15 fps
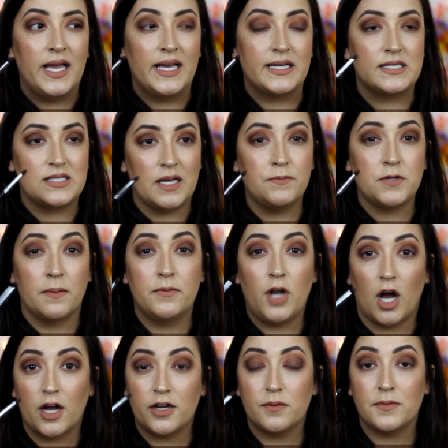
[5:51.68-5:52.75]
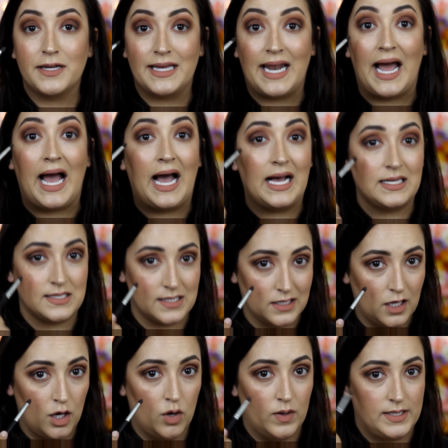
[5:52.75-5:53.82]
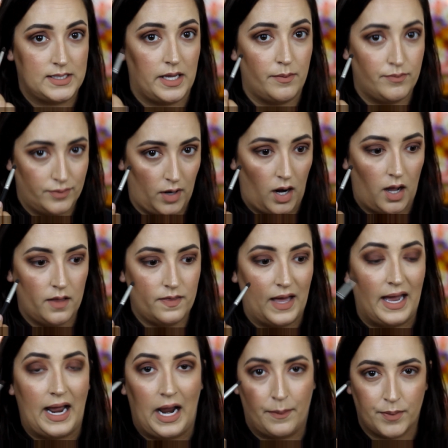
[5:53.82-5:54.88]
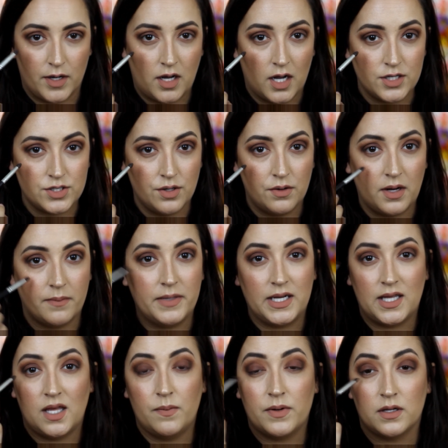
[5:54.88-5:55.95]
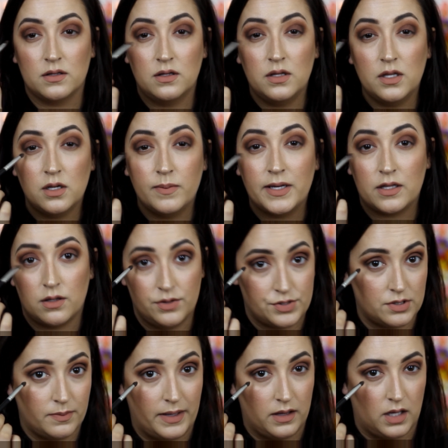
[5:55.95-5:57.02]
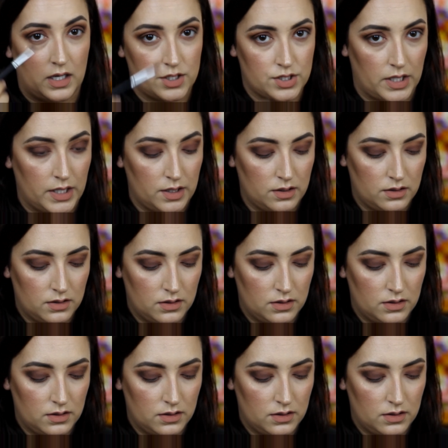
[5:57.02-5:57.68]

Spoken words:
except I'm not going to bring it as low as I brought that apricot tone. I'm going to keep it a little bit closer to my lash line.